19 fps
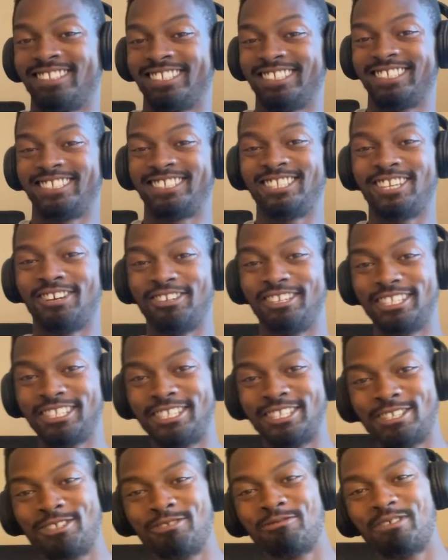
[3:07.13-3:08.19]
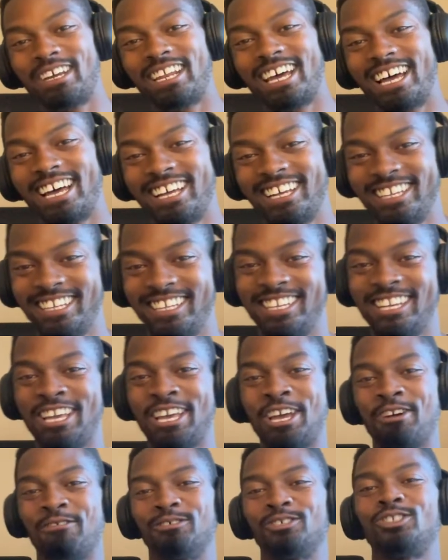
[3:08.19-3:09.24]
So this is what I
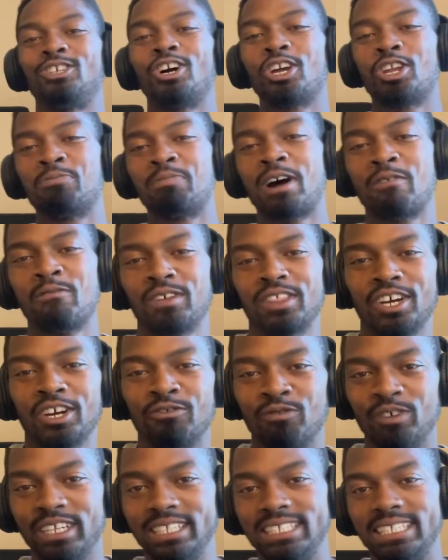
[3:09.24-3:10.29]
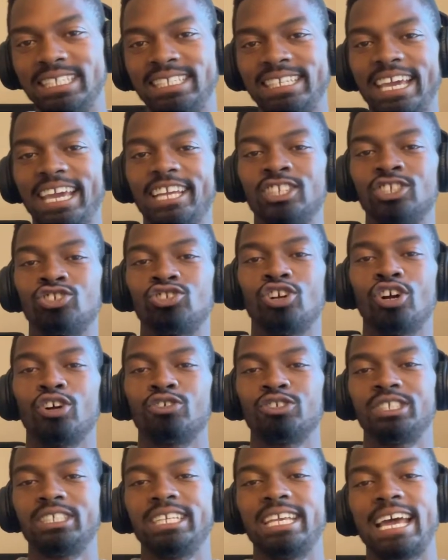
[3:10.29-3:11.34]
was talking about with her recent dating struggle.
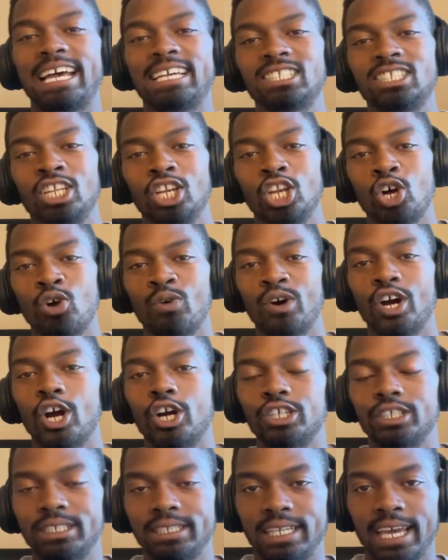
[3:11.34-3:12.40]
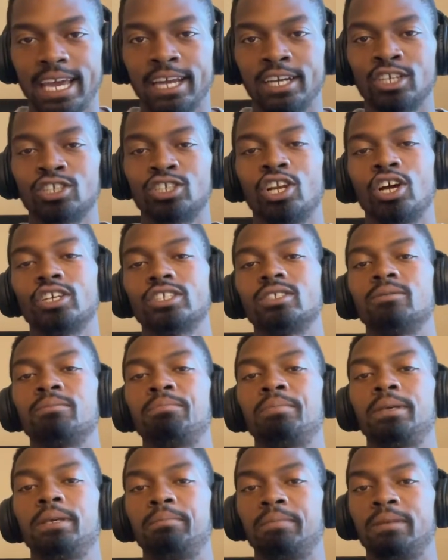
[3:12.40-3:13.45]
She has to lower her standards. Larsa
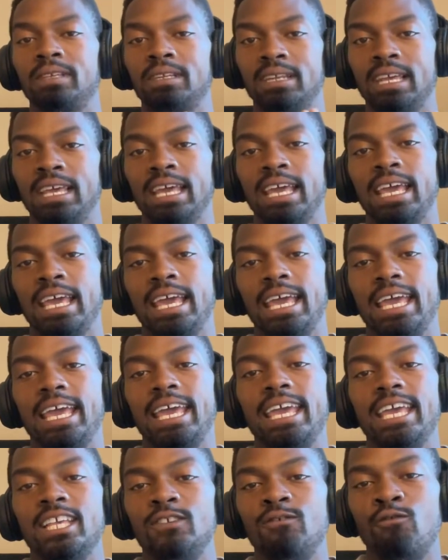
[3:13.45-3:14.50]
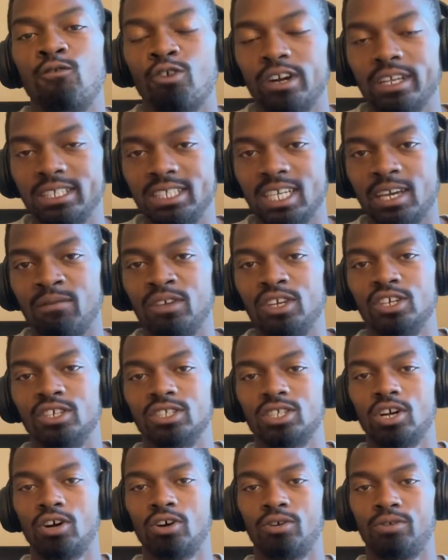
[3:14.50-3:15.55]
Pippen is 47 years
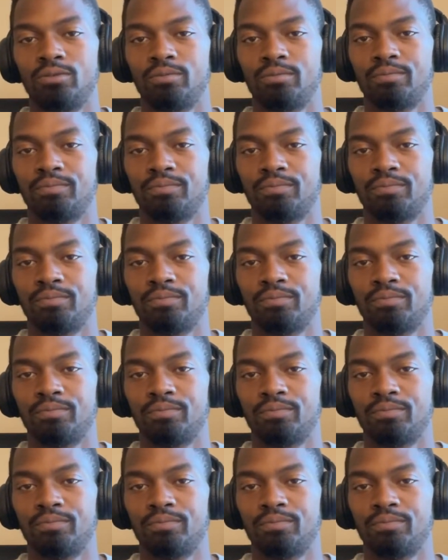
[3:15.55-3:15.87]
old.